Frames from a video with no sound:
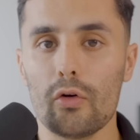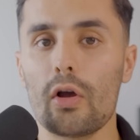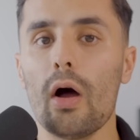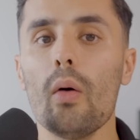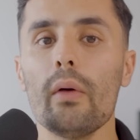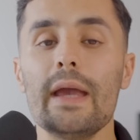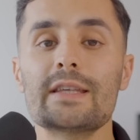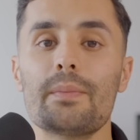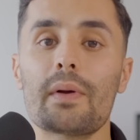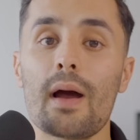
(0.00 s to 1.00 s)
Your goal
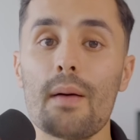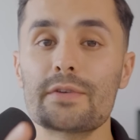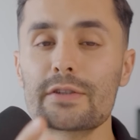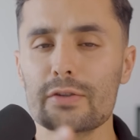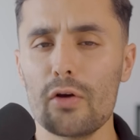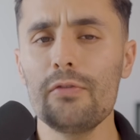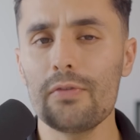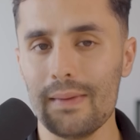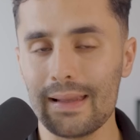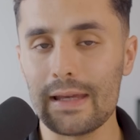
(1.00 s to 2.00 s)
is to become so
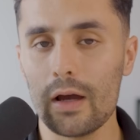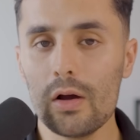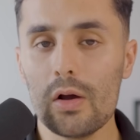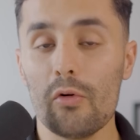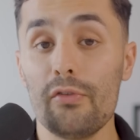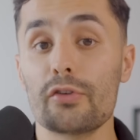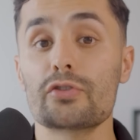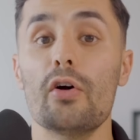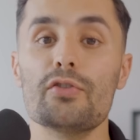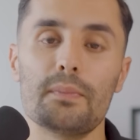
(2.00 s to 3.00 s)
familiar with your
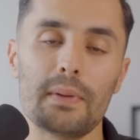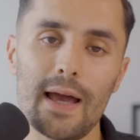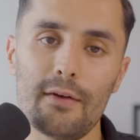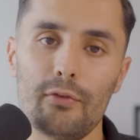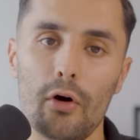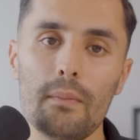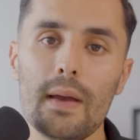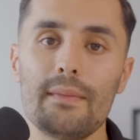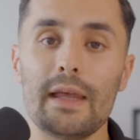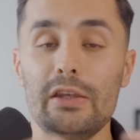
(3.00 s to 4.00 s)
chosen platform
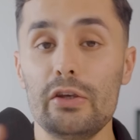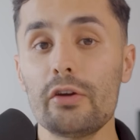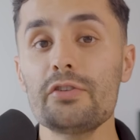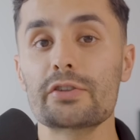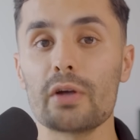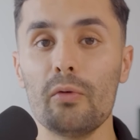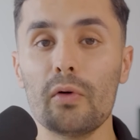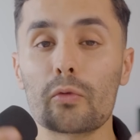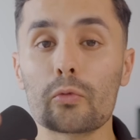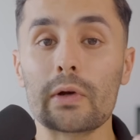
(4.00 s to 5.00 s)
that you can
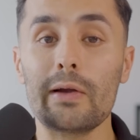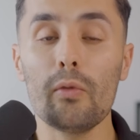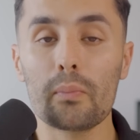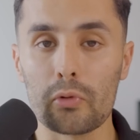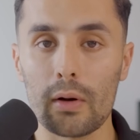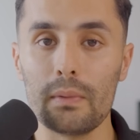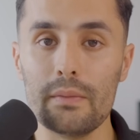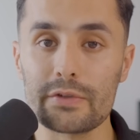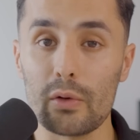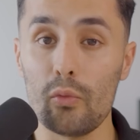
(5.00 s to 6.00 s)
solve real
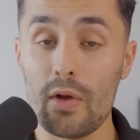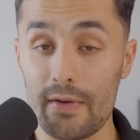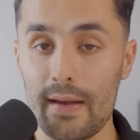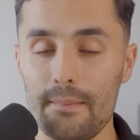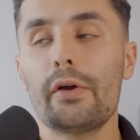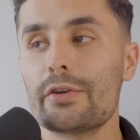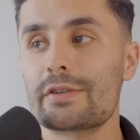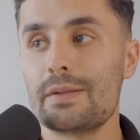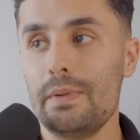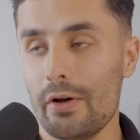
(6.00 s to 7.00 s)
problems with it. Because
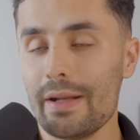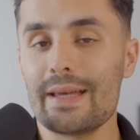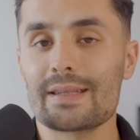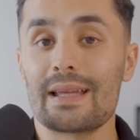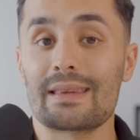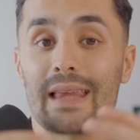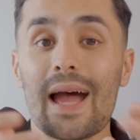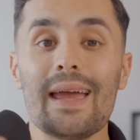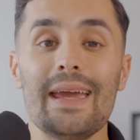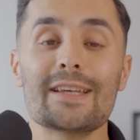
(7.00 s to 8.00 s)
to be honest,
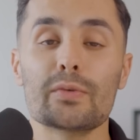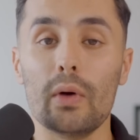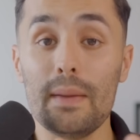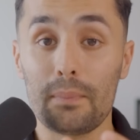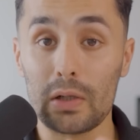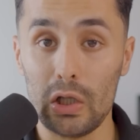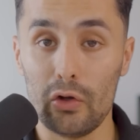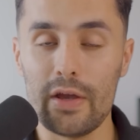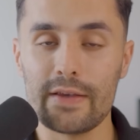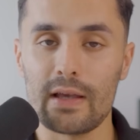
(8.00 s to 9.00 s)
that is what
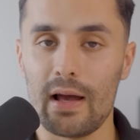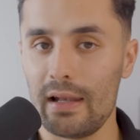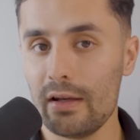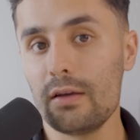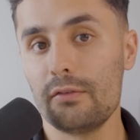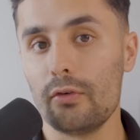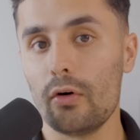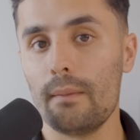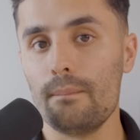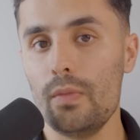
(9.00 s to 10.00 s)
employers are looking
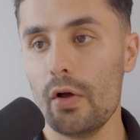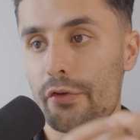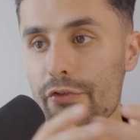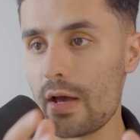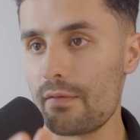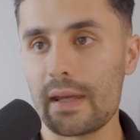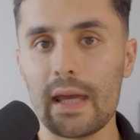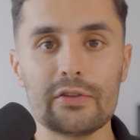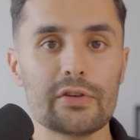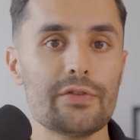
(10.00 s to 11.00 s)
for, not
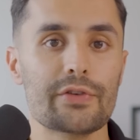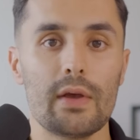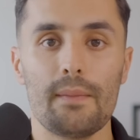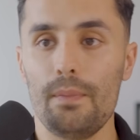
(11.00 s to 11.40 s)
certifications,